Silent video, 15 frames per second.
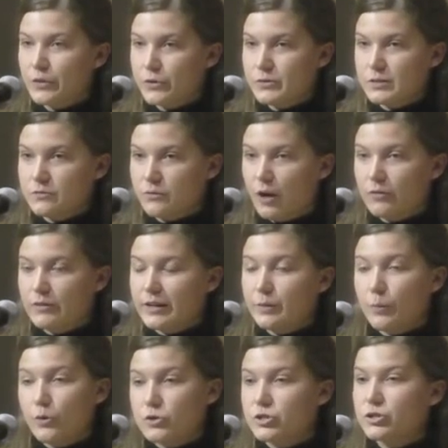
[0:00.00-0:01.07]
and to
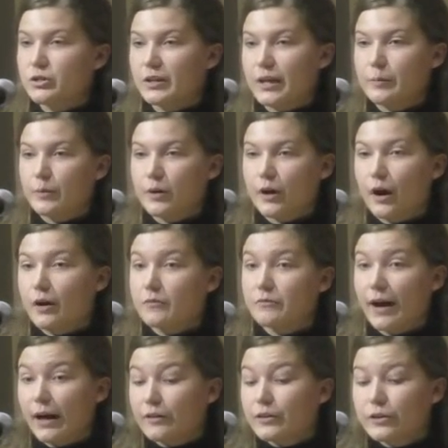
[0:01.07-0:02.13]
guarantee that women don't
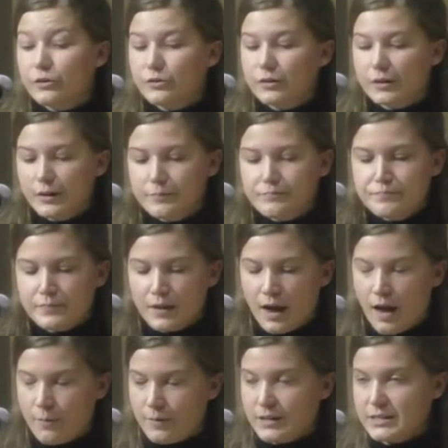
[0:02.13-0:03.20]
have to sacrifice their
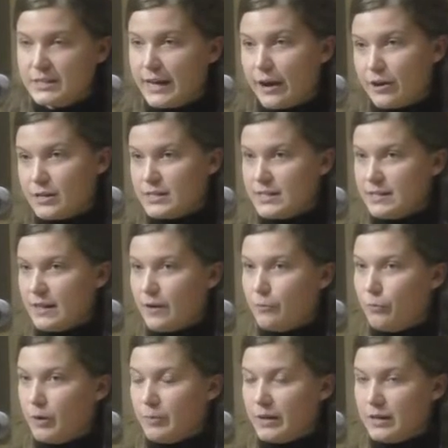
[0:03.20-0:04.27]
career in order to have
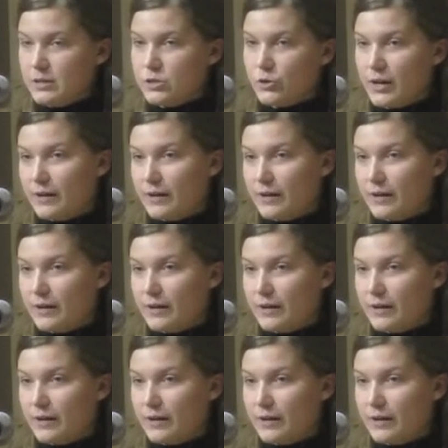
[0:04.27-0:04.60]
children.